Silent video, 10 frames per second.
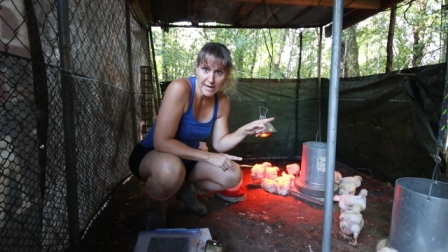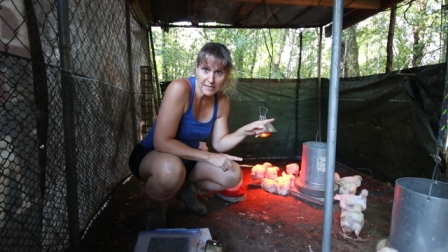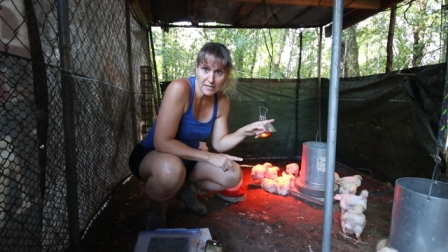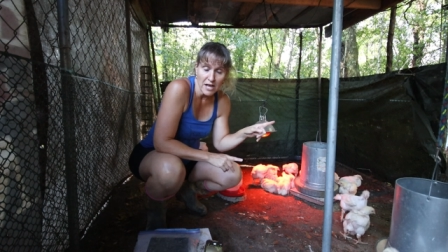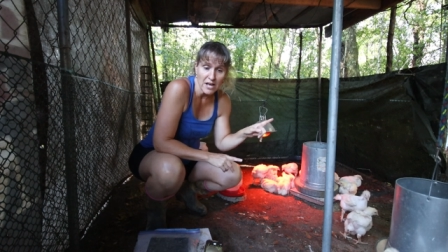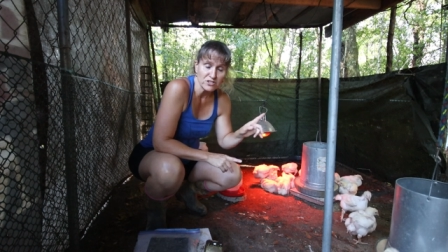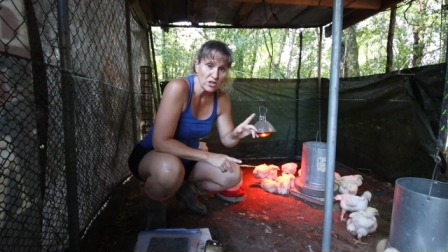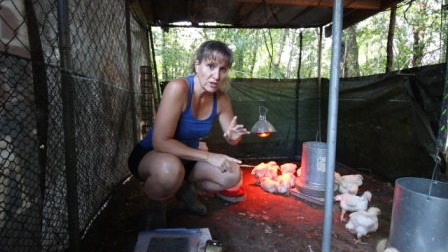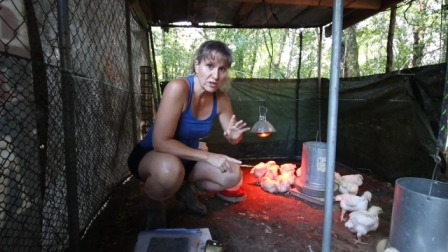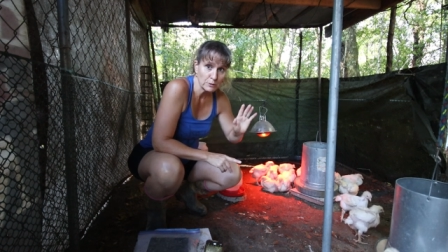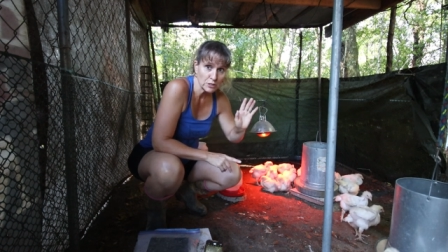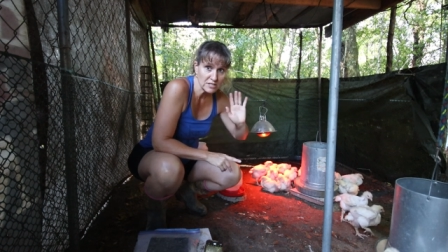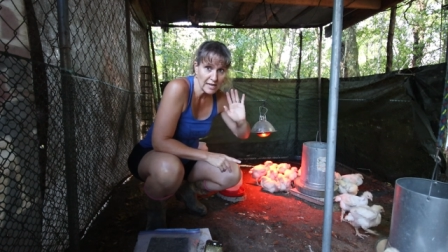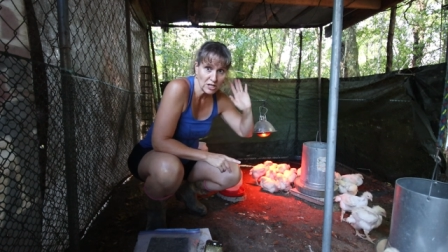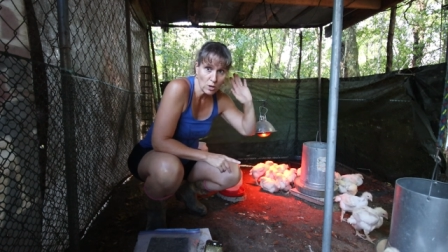netting so that the
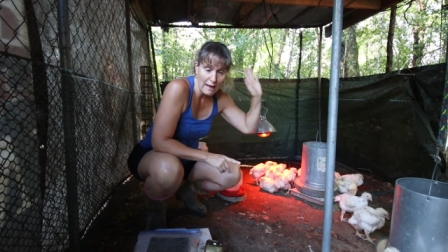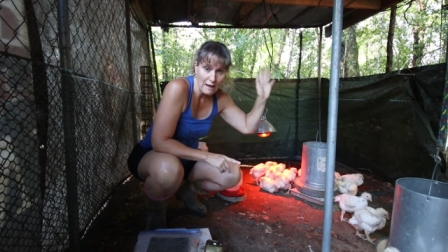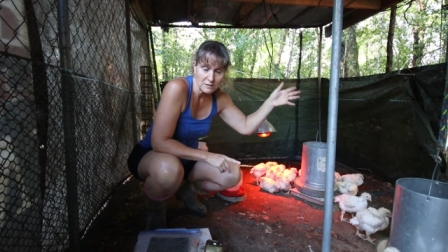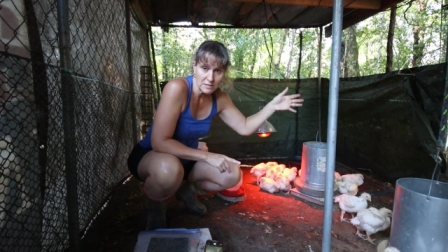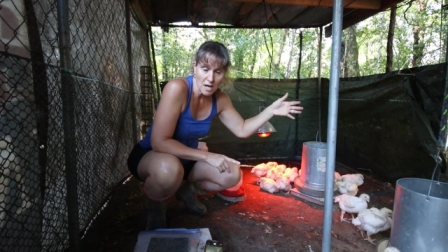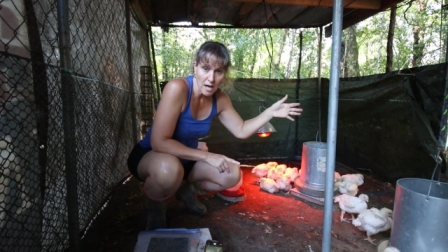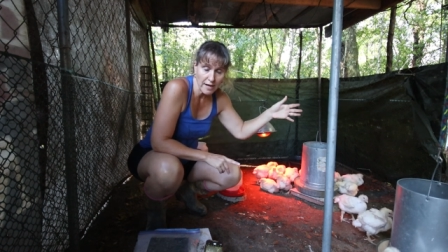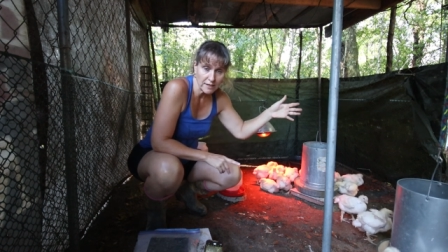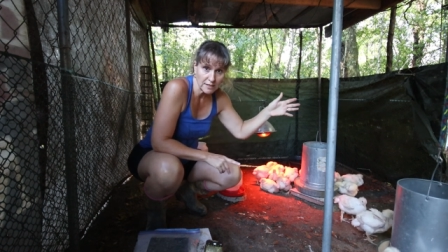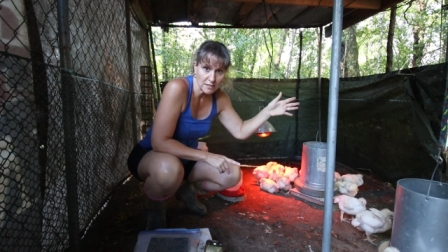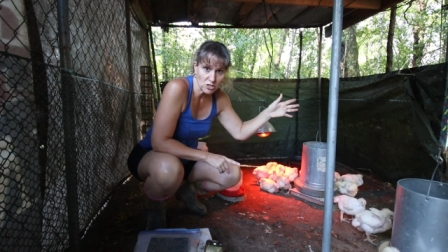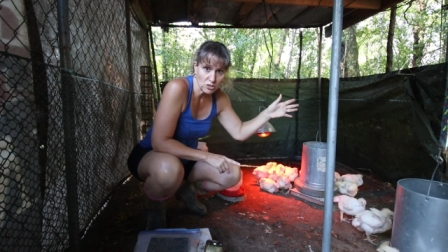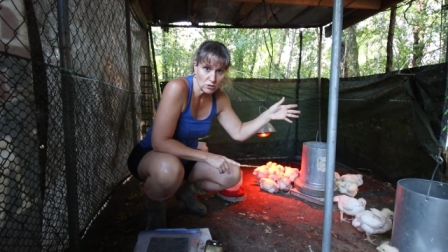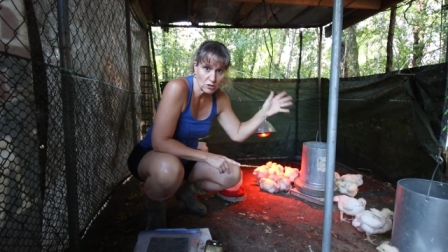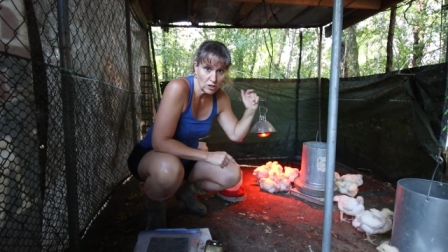birds can go outside
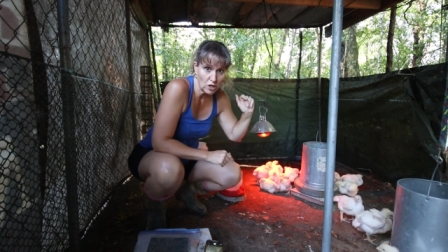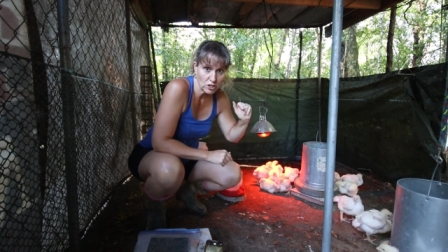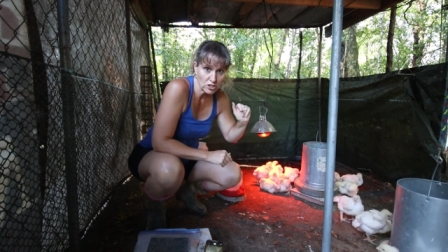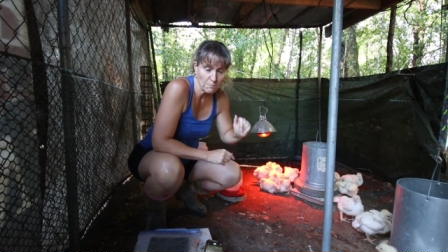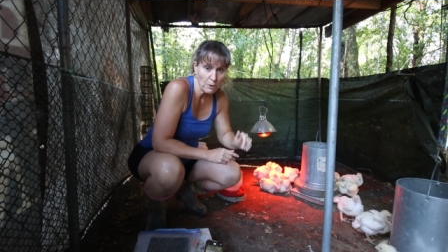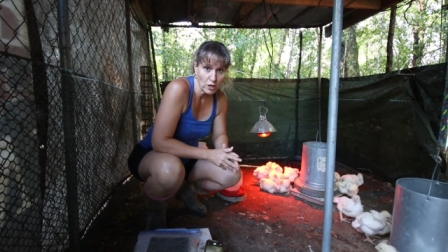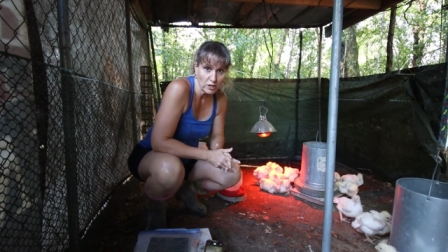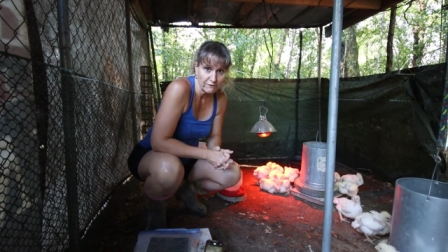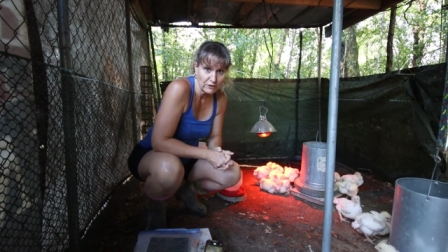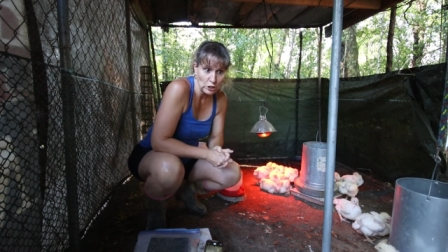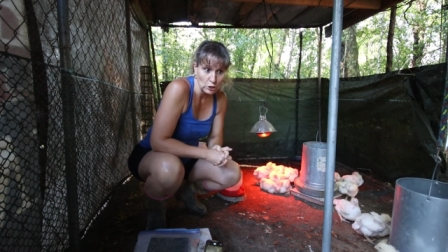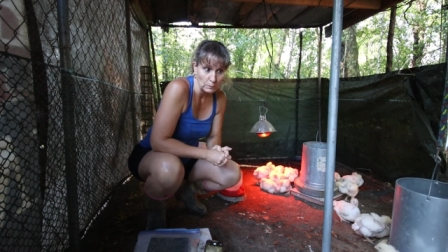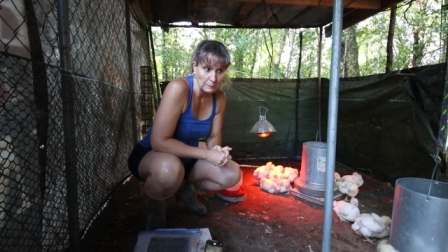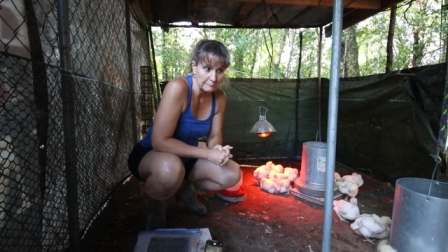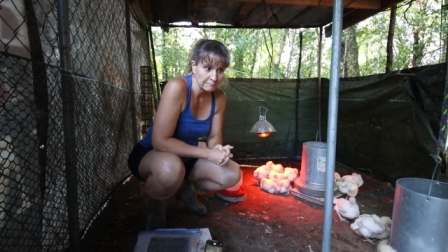into the large part of the coop.